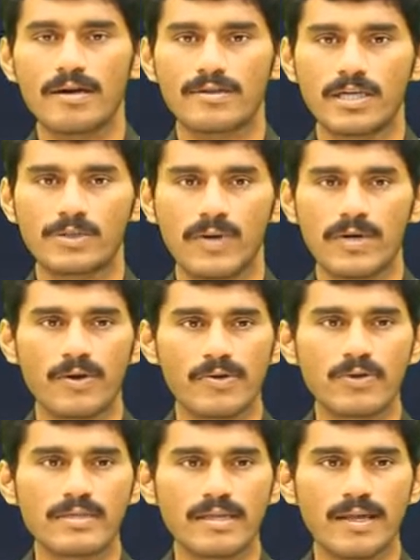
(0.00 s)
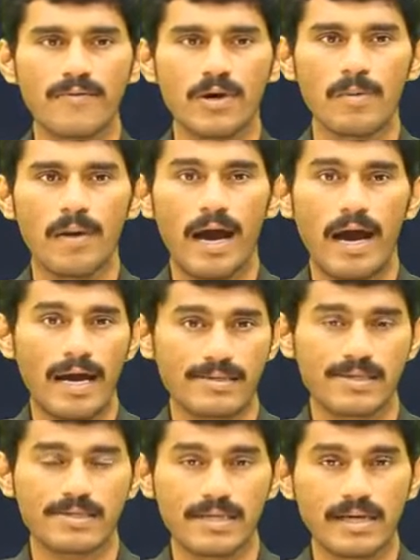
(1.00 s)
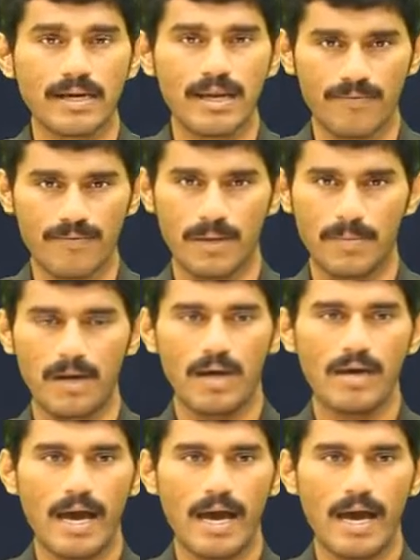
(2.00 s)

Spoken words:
That's why you are using the verb has, a singular verb.